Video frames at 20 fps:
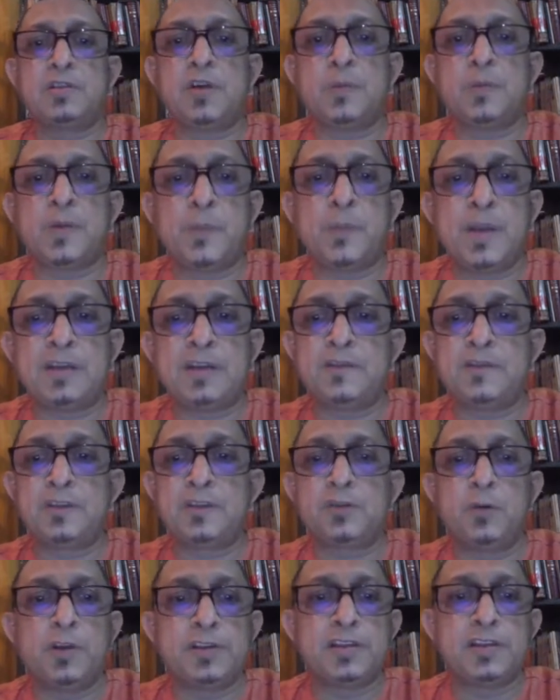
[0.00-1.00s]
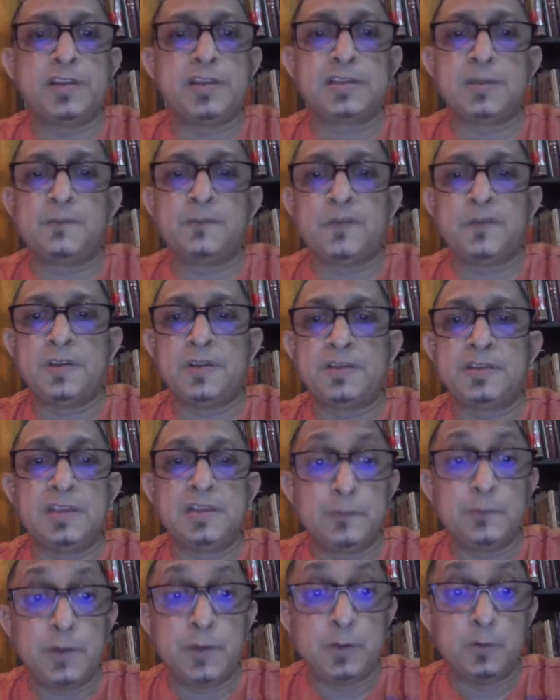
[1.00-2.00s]
The copperplate of the solar system, for
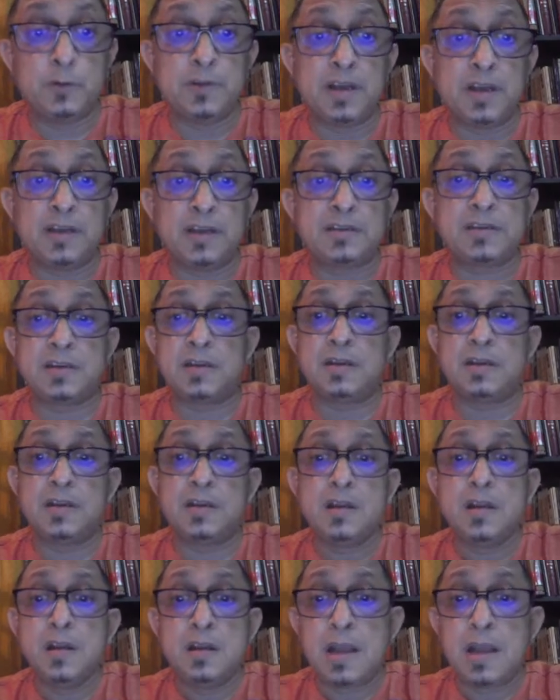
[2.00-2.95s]
instance, we know that